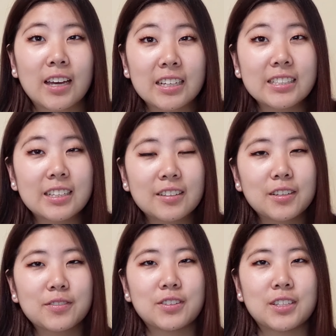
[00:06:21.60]
that is the end
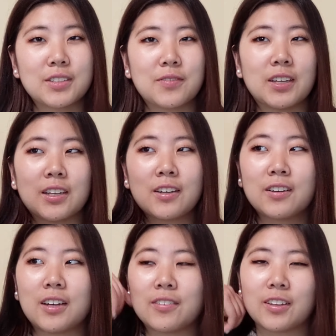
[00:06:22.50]
of this
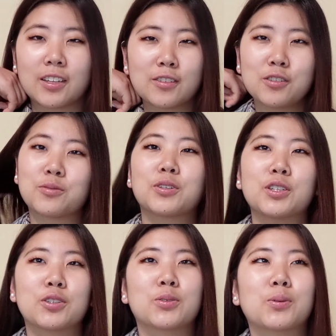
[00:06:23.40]
video. I feel like this was
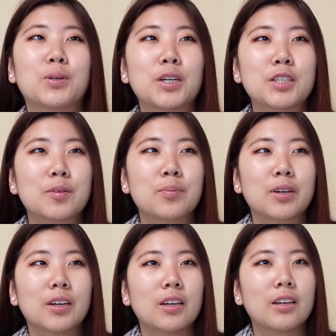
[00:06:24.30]
really short,
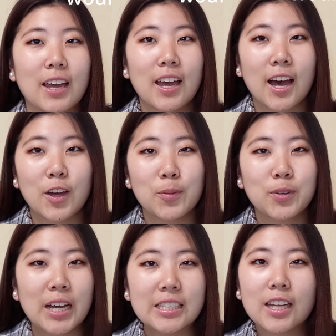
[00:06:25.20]
but I hope you
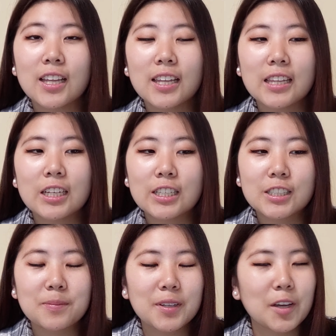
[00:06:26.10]
guys learned
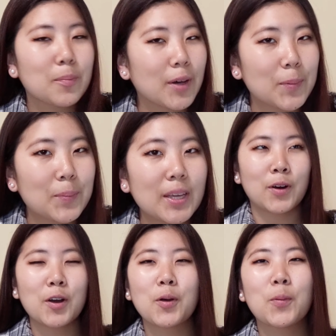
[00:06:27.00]
something about me
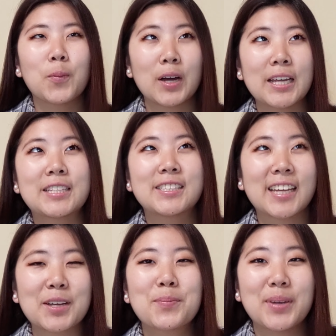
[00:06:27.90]
or what it's
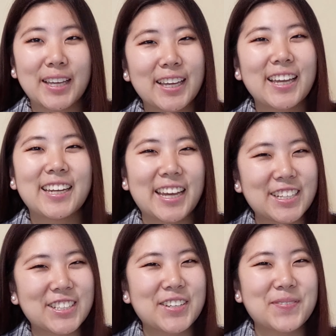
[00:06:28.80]
like being an
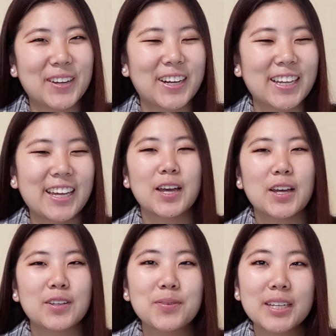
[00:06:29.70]
Asian American. So
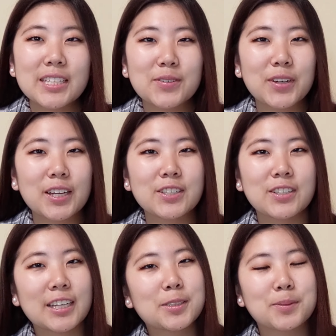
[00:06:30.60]
please don't forget to like,
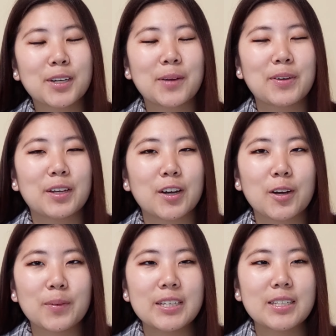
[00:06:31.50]
subscribe, and
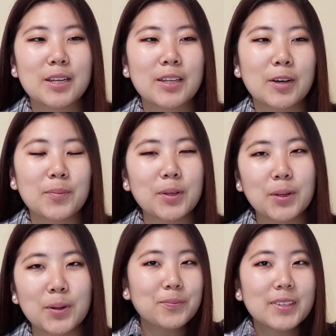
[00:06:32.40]
comment down
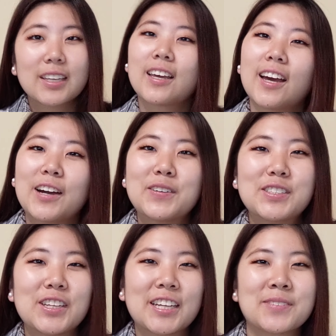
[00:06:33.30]
below. I will see you guys
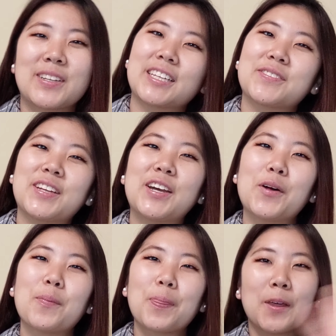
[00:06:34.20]
in my next video.
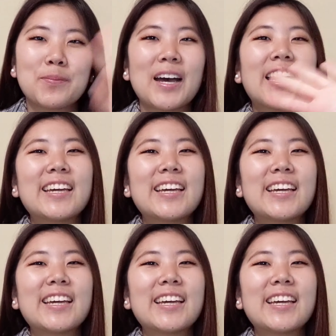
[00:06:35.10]
Bye!